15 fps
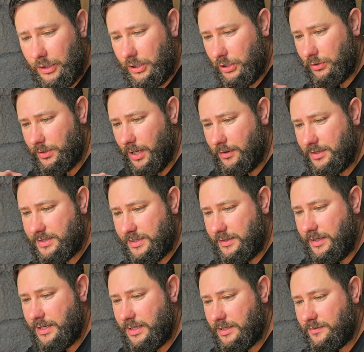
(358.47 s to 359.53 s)
You'll notice at
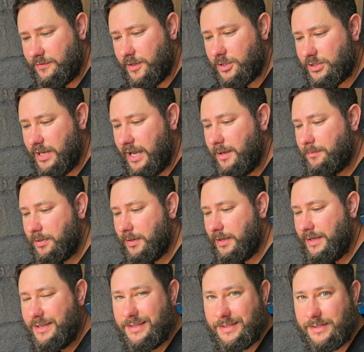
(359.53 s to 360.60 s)
the end of the fish tape
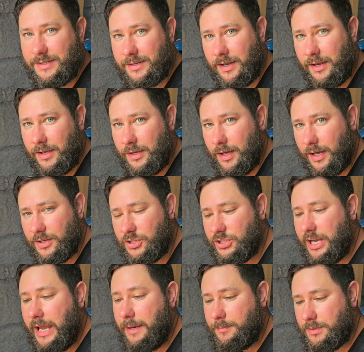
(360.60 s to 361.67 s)
is a
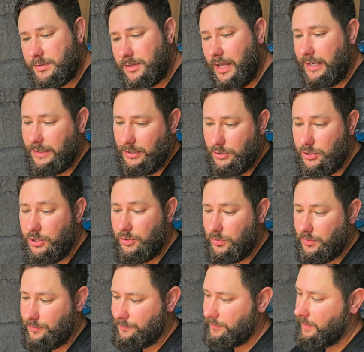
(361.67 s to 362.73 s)
shape like a
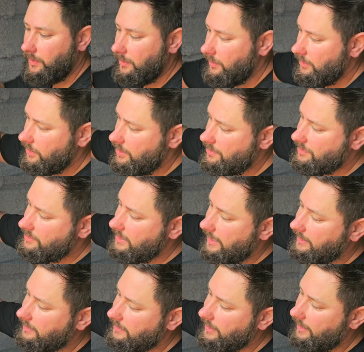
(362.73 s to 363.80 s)
U. You can
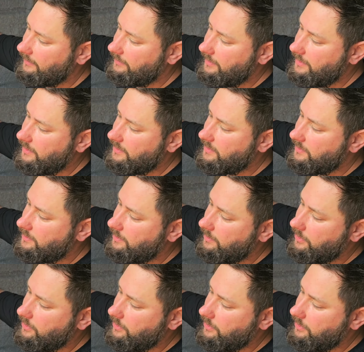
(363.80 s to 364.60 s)
take and cut this,